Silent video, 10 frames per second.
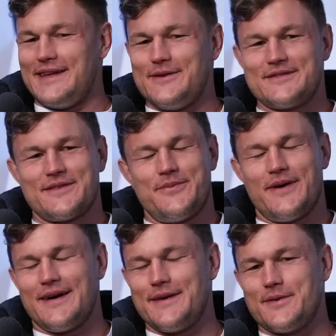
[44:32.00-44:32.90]
He's
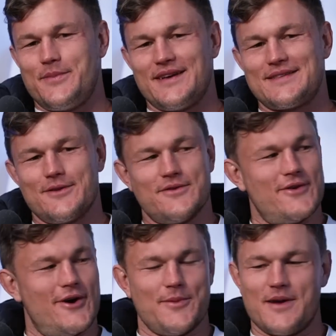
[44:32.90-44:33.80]
the best little
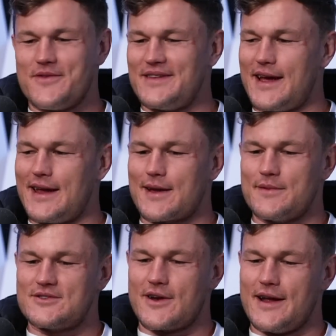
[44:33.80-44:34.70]
vibe every day coming
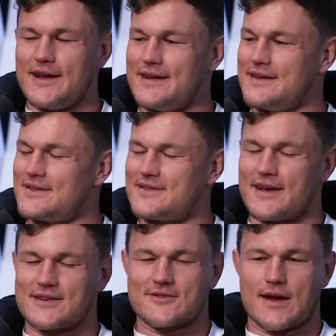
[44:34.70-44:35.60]
to train and just like
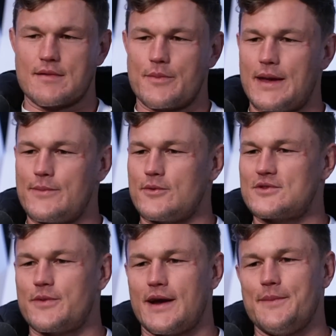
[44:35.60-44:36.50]
screaming at people,
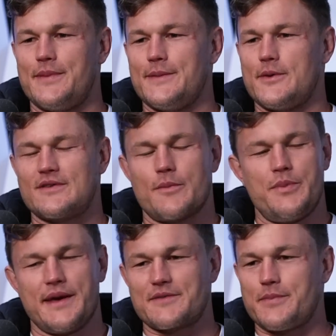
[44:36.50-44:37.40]
spraying people. It was the
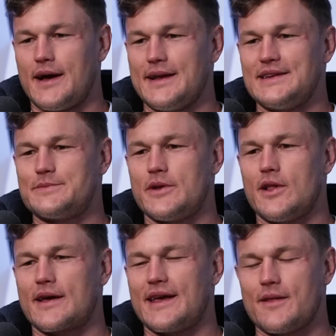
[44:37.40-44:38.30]
biggest punish, but
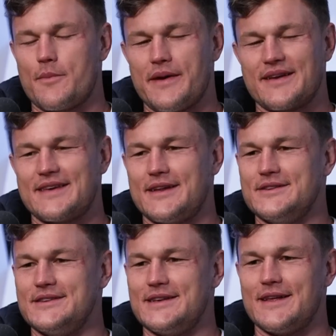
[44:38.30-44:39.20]
like he had the best
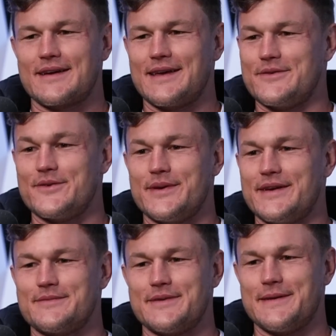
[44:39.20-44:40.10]
energy. Like he was the
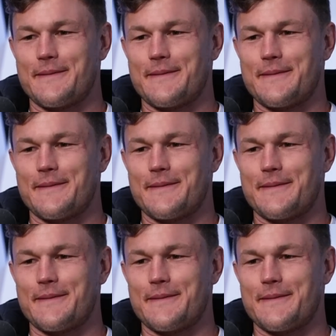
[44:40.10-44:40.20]
best, man.